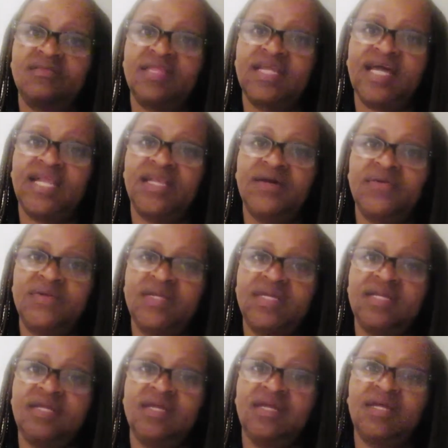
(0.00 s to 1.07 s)
that I
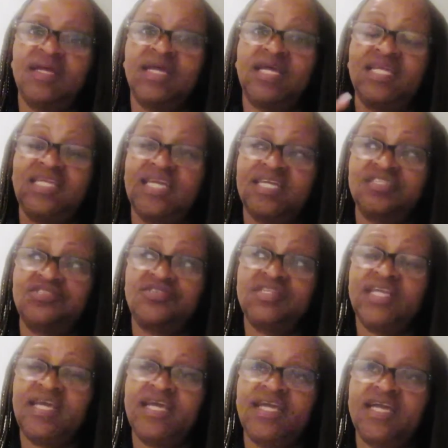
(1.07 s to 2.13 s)
loaded
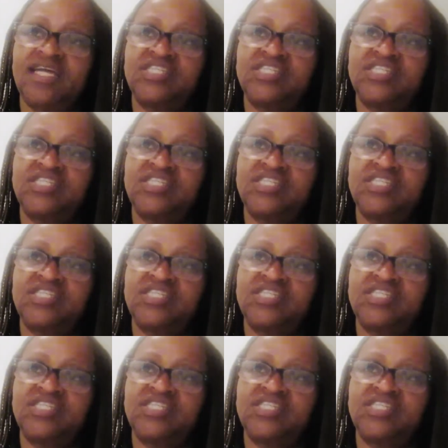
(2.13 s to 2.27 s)
yesterday.